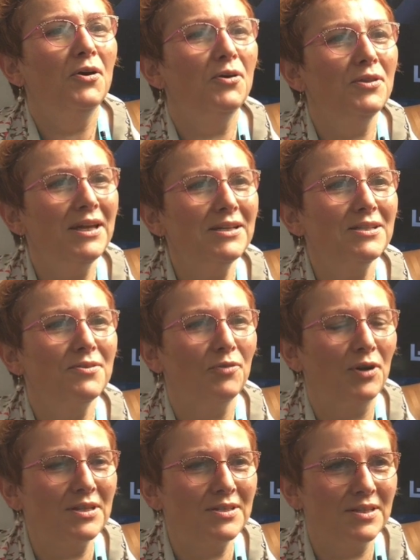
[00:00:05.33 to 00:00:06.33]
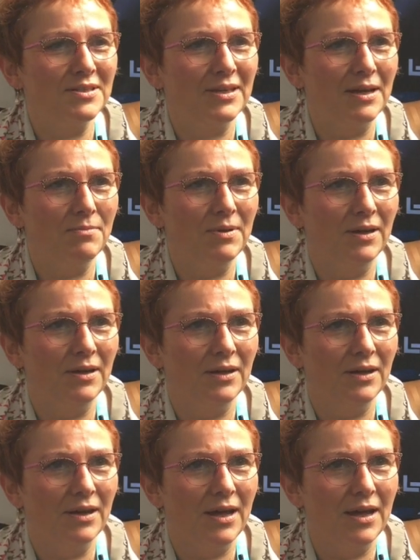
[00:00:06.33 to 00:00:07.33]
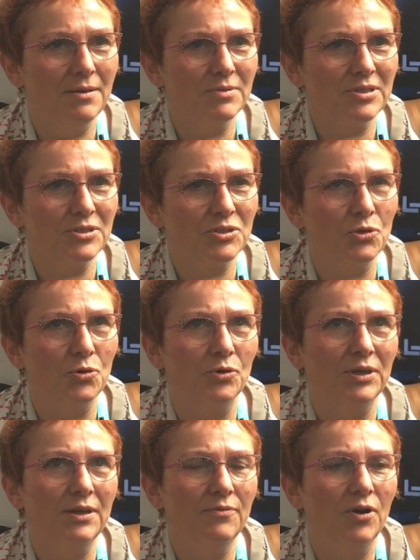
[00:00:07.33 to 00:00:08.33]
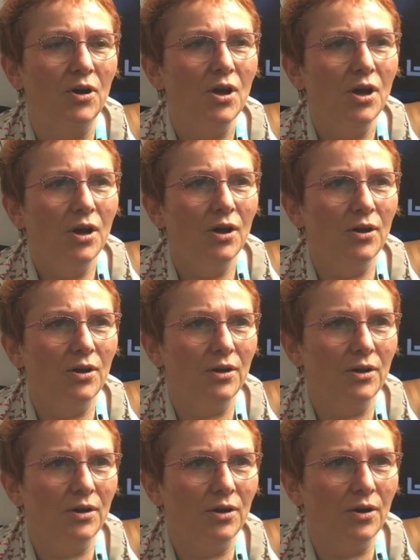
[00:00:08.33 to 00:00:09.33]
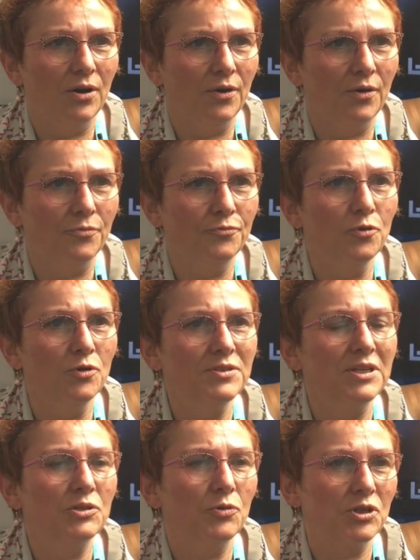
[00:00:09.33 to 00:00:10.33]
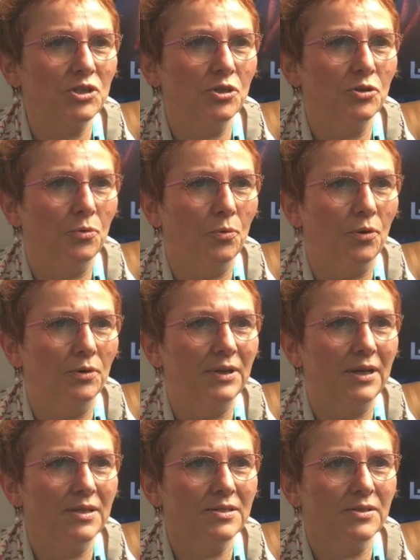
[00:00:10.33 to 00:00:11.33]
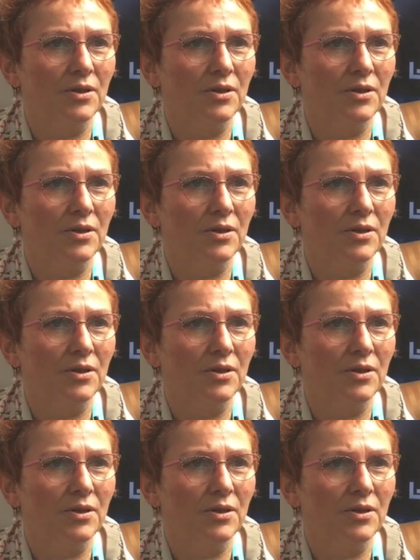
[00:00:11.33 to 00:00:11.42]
An AirC4i system aims to give a full situation awareness